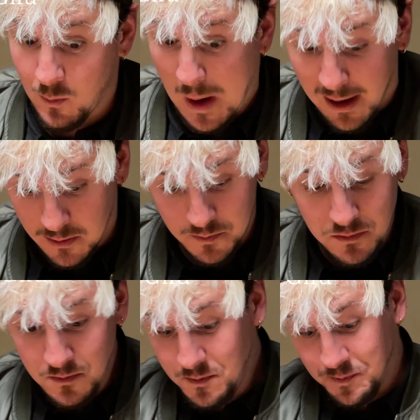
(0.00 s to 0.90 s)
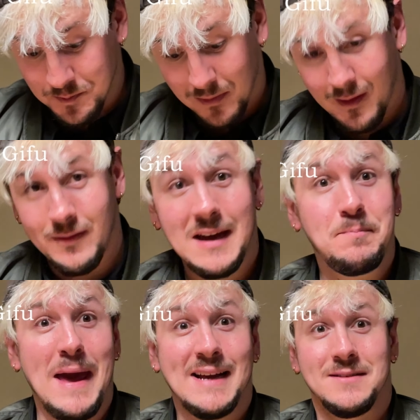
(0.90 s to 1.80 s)
Wow,
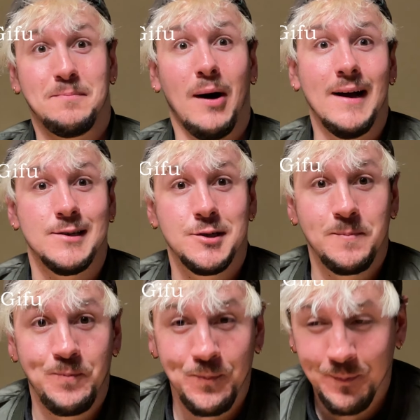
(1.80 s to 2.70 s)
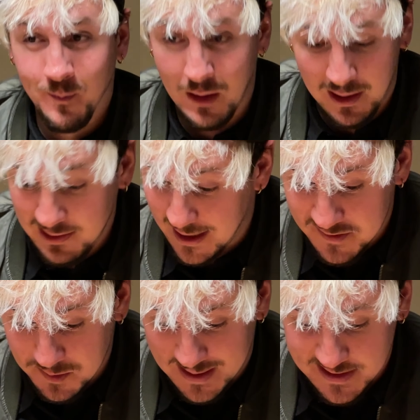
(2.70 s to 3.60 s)
that packs some punch. I love
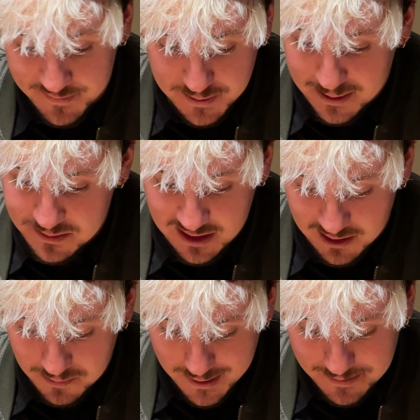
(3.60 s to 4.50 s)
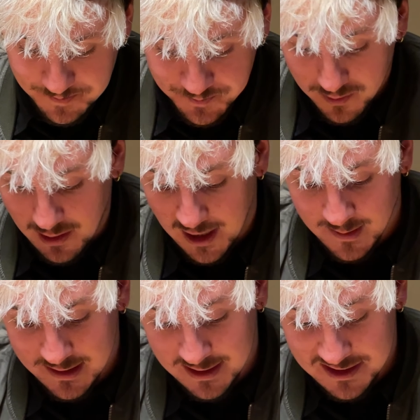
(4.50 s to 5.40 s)
spicy food, I'm telling you, but I wasn't